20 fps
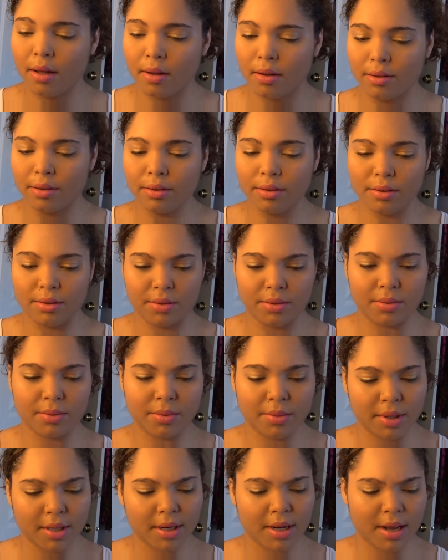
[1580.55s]
Ooh,
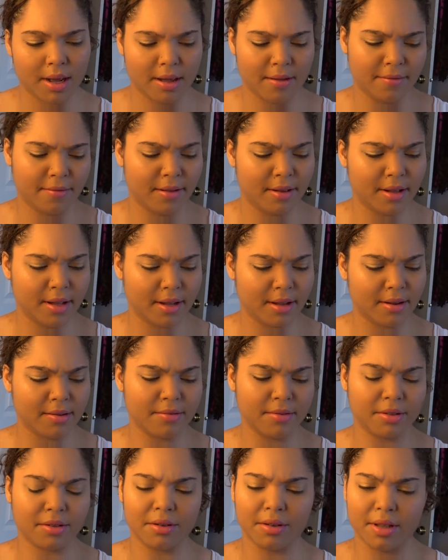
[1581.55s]
what? I feel like I
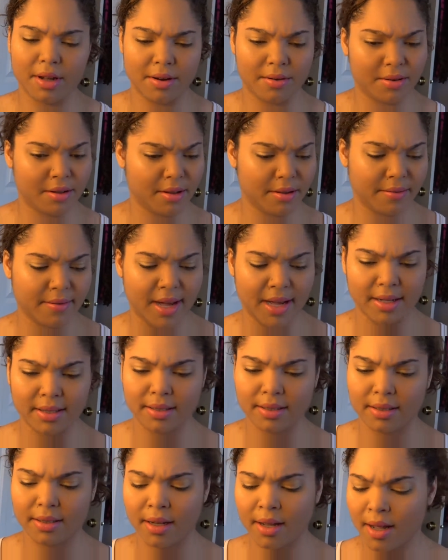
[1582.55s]
went through that really
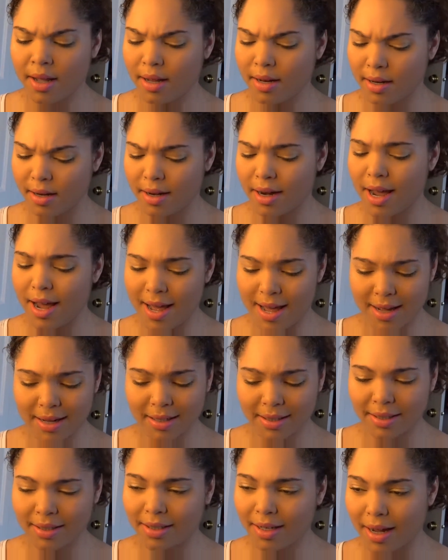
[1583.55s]
fast.
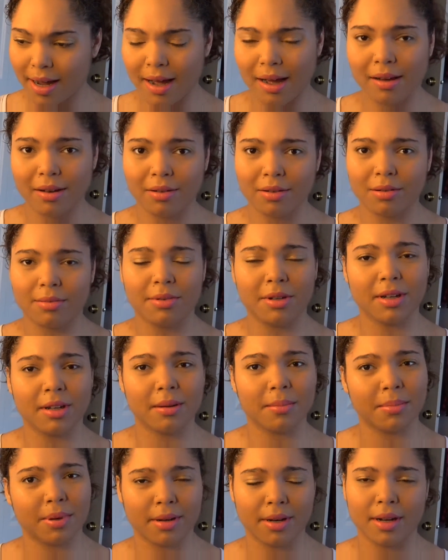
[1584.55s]
Next, I will
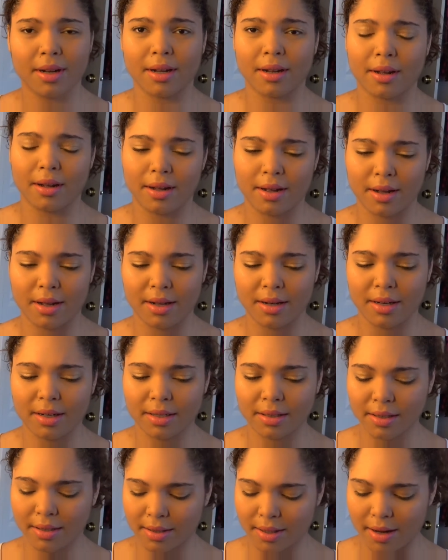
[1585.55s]
be putting
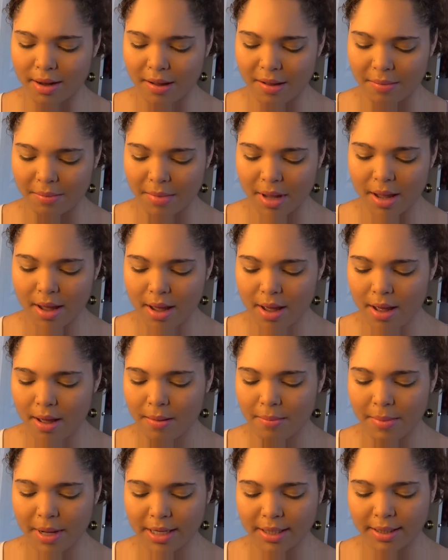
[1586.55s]
on some
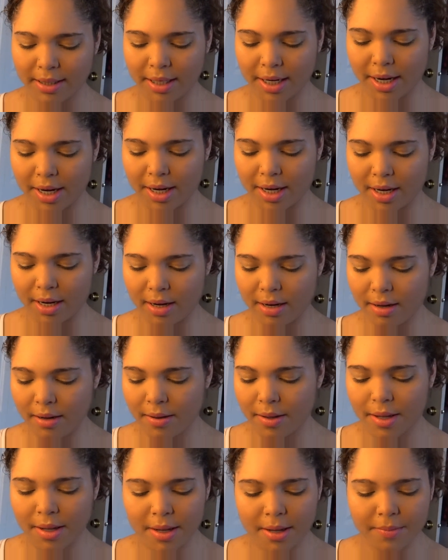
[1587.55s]
mascara.
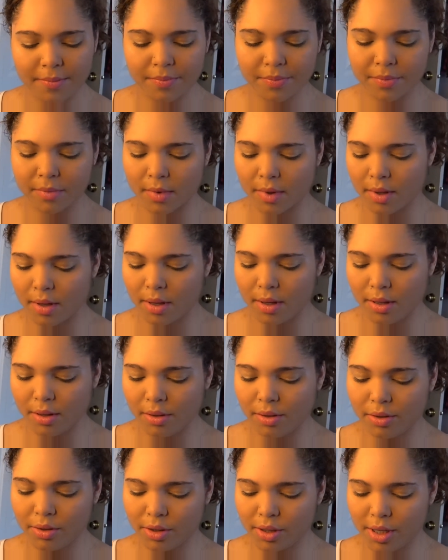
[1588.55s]

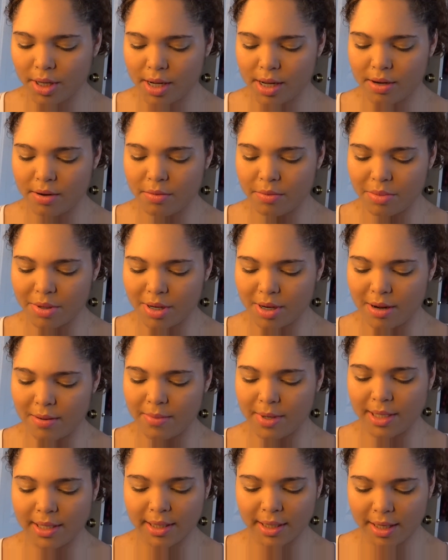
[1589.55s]
Usually I don't put on
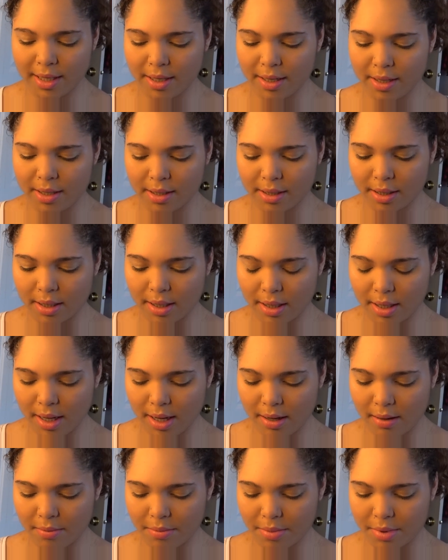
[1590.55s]
mascara this
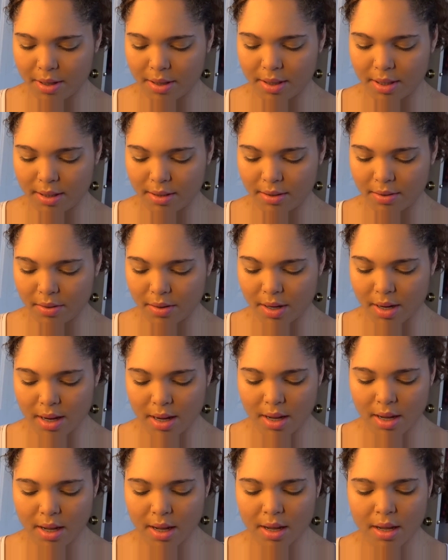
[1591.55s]
late, but that's okay.